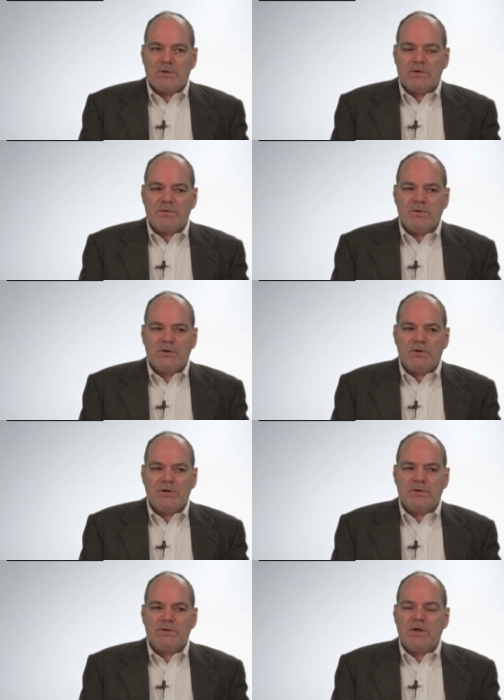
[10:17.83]
of the
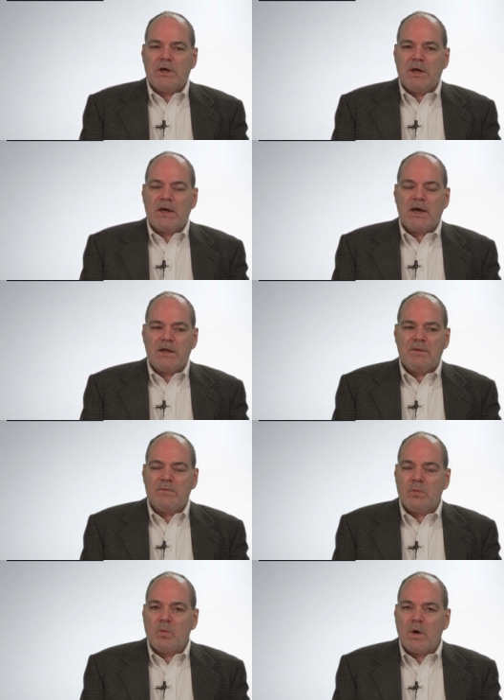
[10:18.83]
Species, uh, a guy
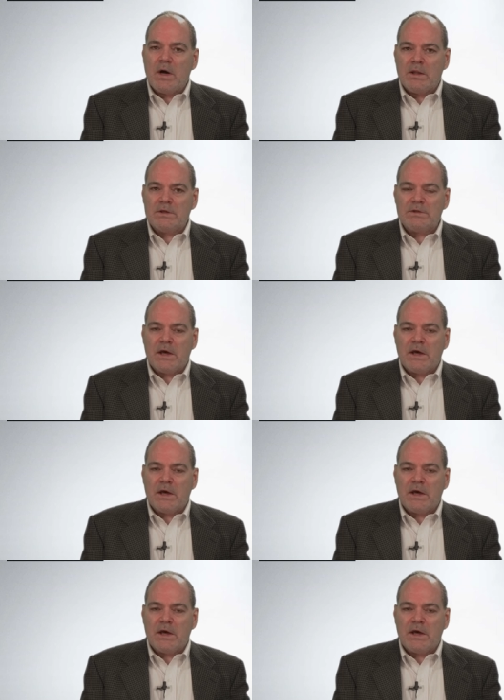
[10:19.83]
named Wallace,